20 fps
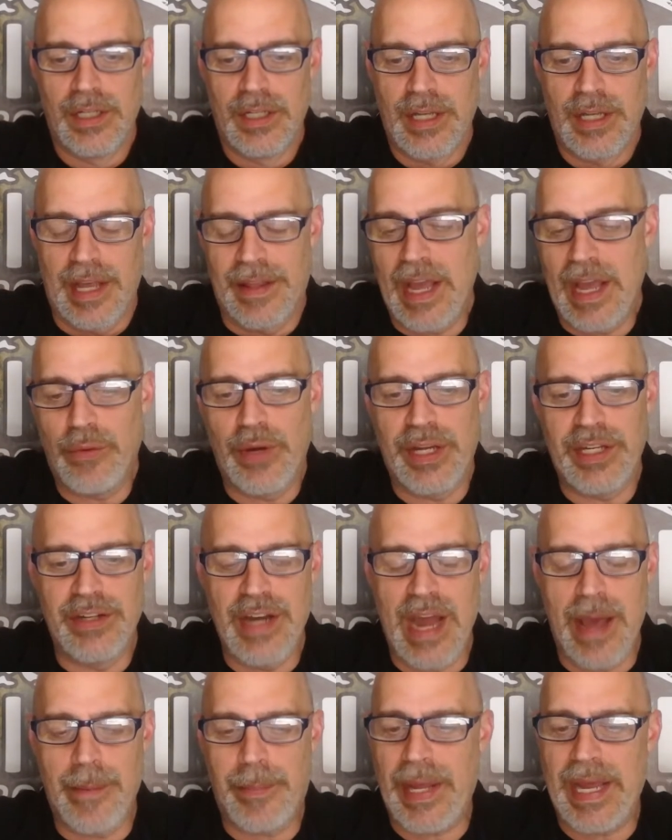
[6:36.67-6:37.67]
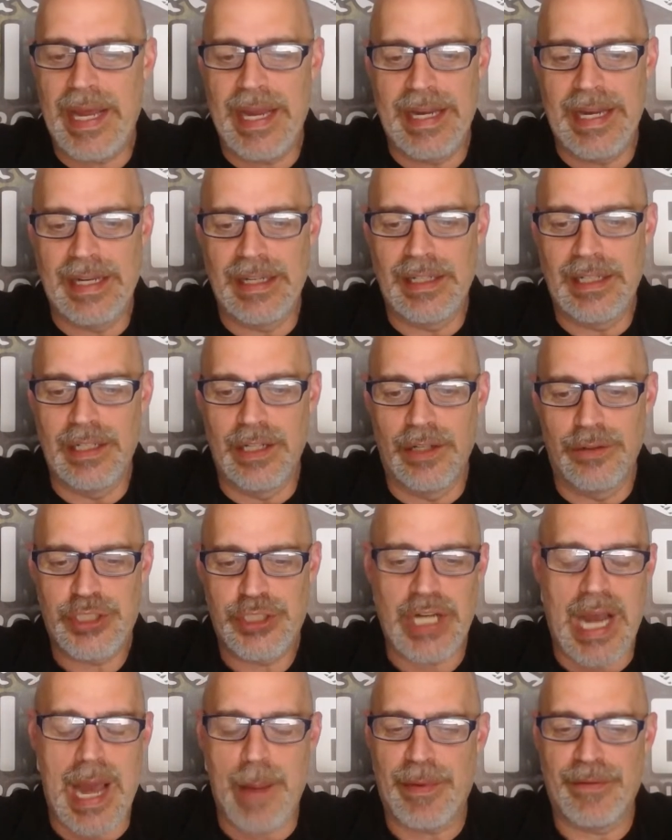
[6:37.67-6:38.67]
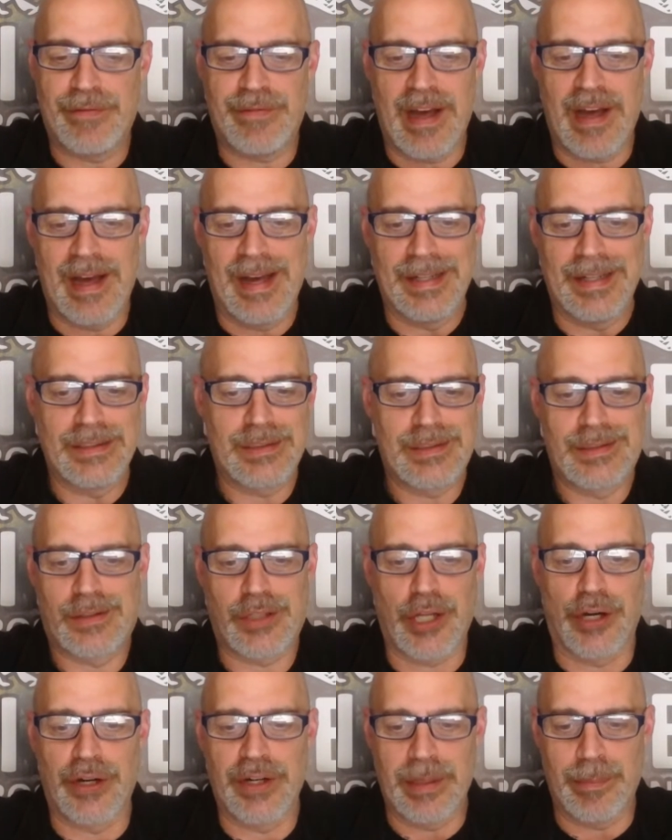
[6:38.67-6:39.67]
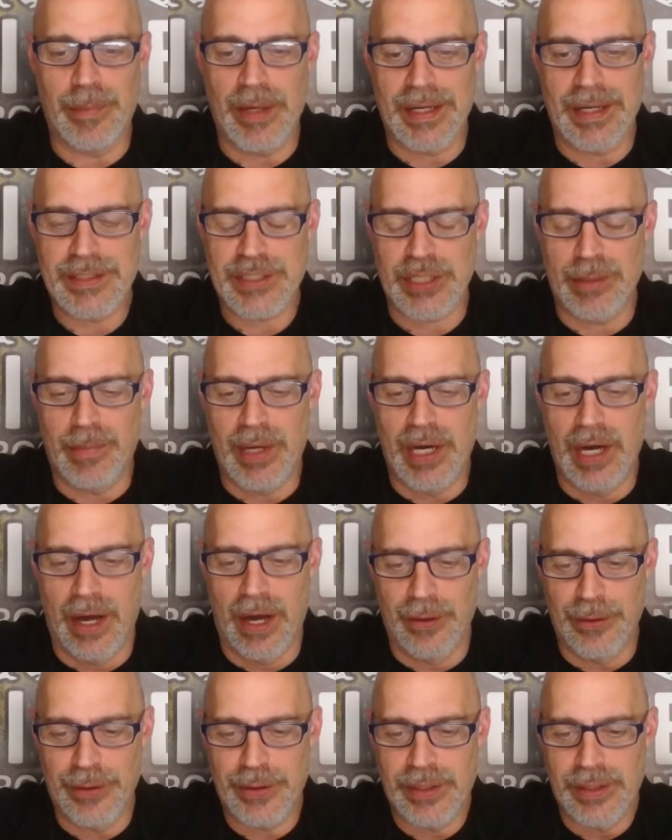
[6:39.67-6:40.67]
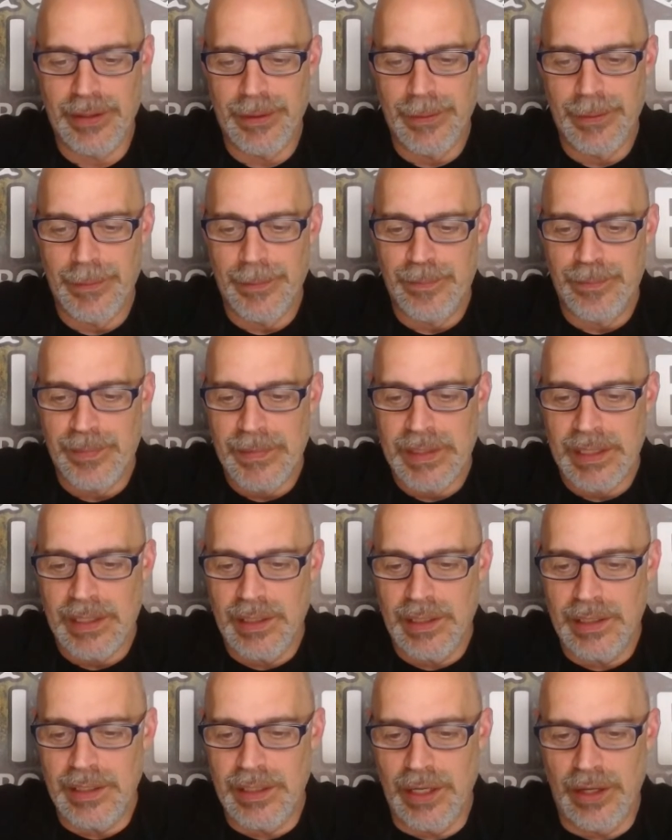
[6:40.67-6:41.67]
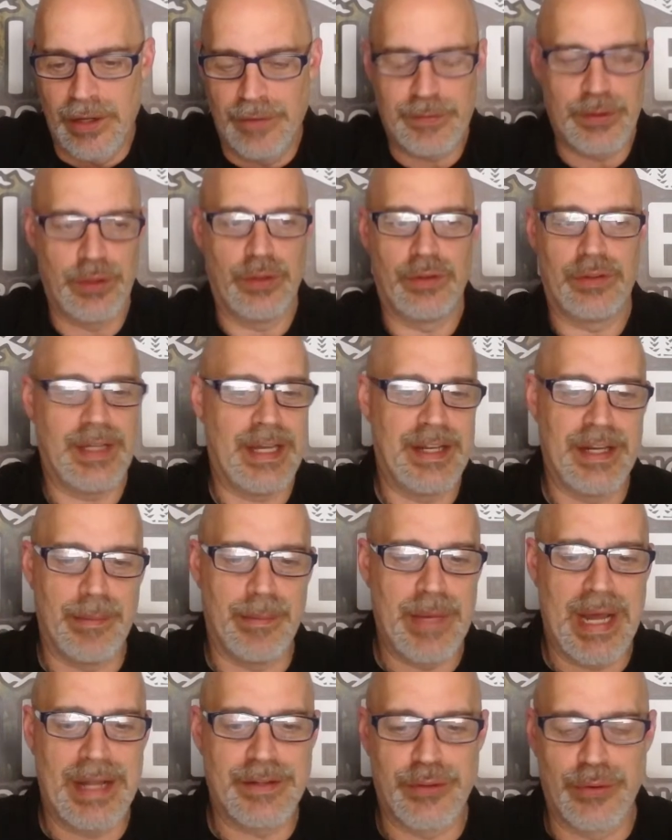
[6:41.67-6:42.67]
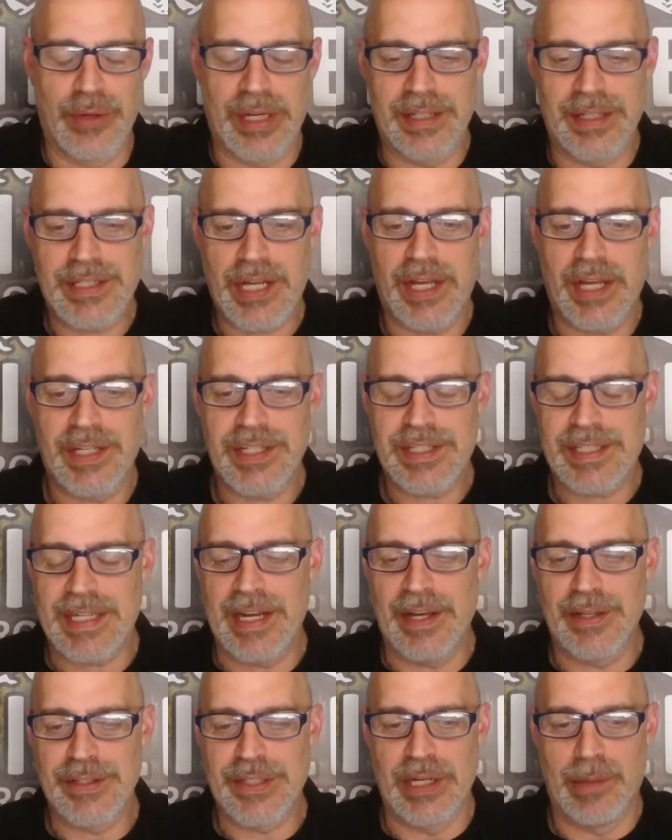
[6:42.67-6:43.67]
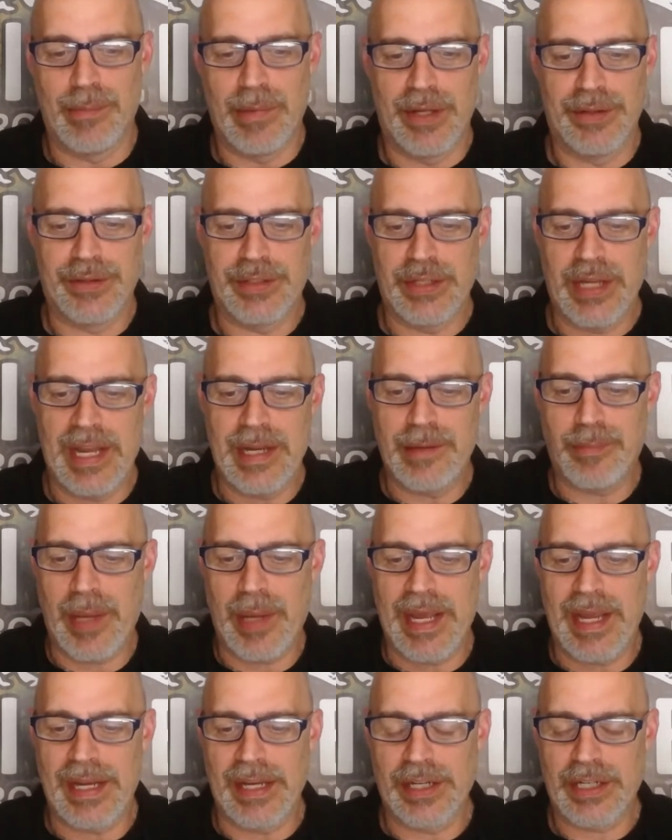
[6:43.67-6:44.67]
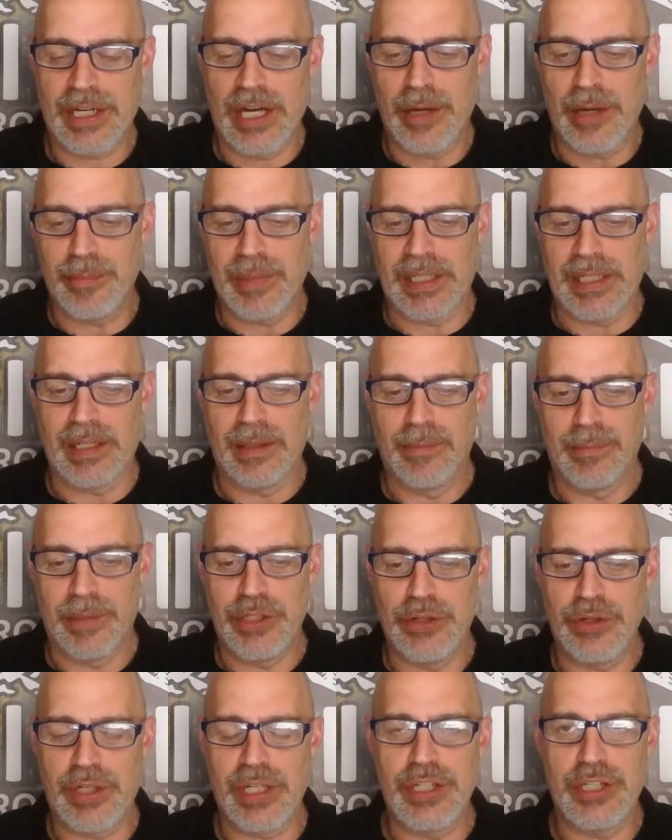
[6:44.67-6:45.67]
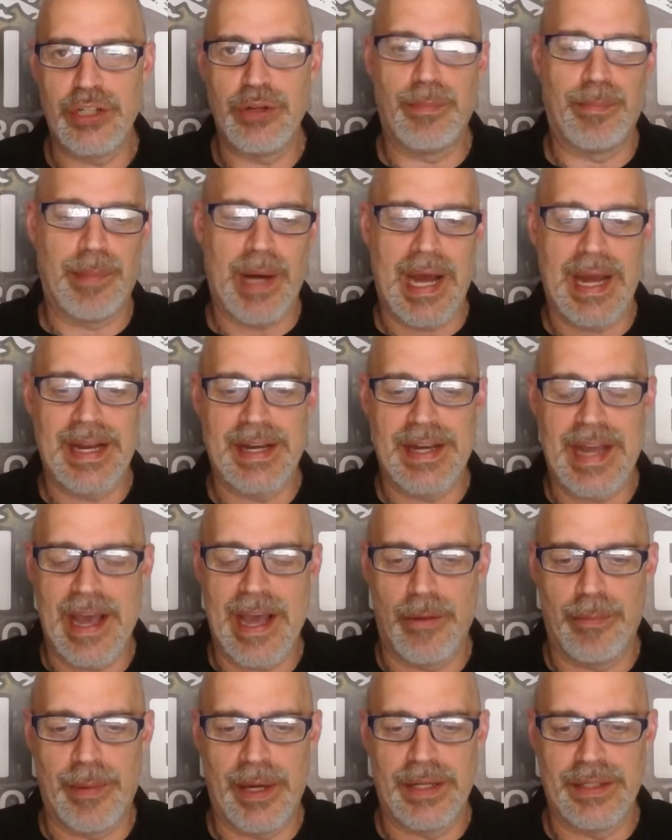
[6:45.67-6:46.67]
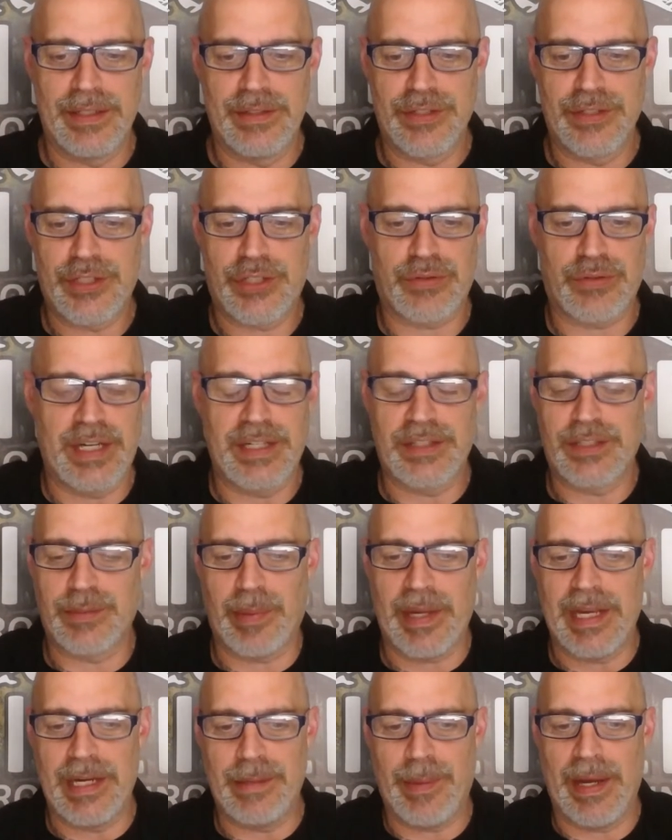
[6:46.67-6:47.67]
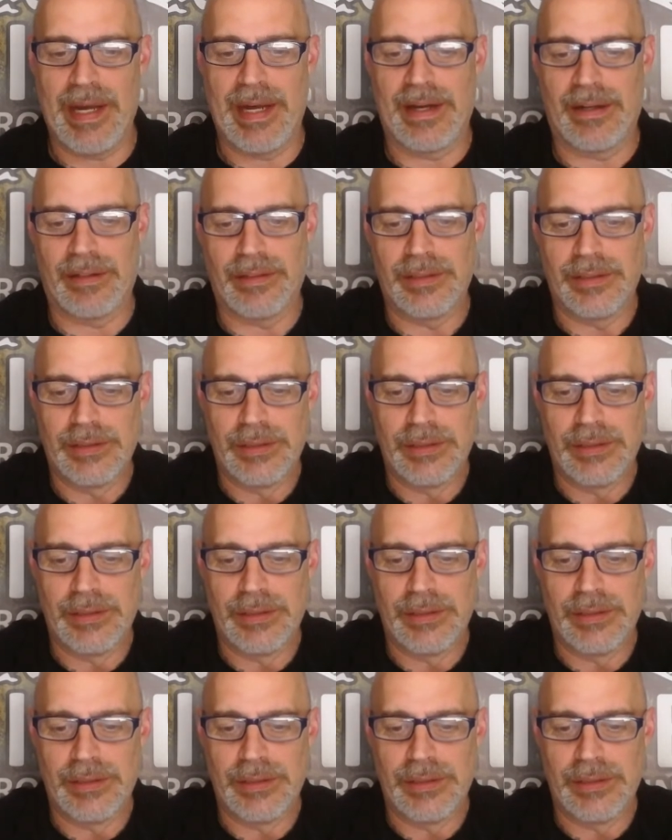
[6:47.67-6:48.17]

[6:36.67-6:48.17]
And that way you're not paying, Shopify $30 a month. If you end up not doing a ton of sales in a month, you hate paying a company. But you can do buy it now buttons straight to PayPal.